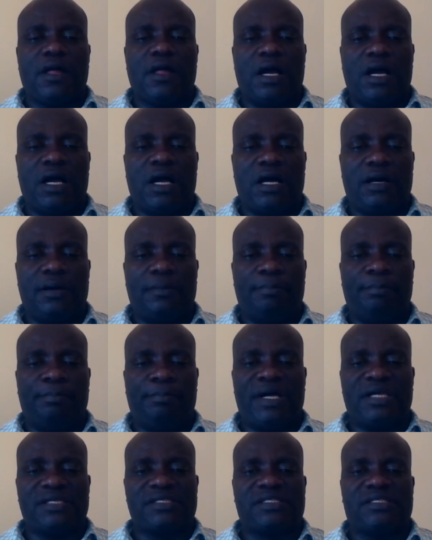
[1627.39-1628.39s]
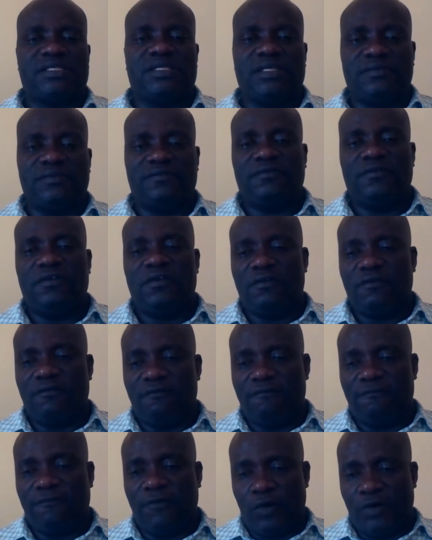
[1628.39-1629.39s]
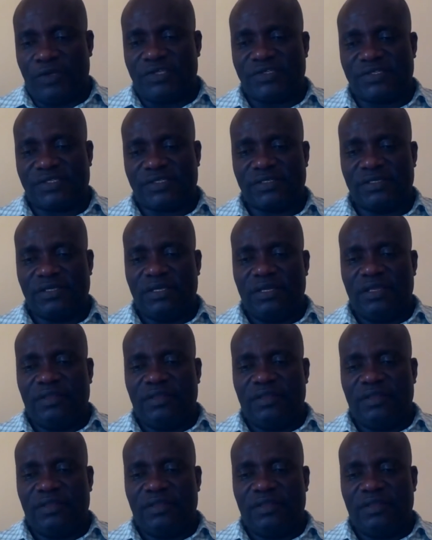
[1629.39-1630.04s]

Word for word: uh, passive voice.